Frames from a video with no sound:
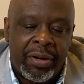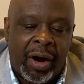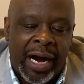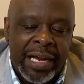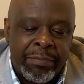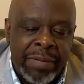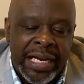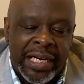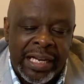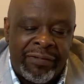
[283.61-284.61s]
or
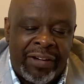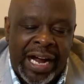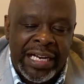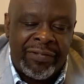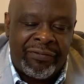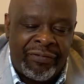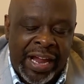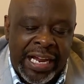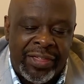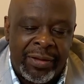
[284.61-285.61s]
immediately find
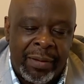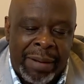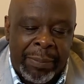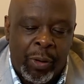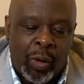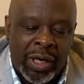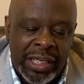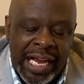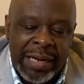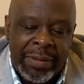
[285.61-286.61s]
faith by
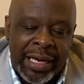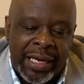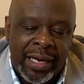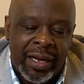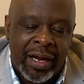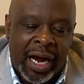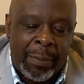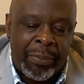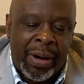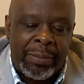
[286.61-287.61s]
proclaiming a
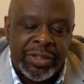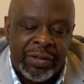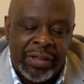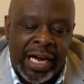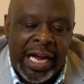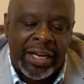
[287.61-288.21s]
promise of God,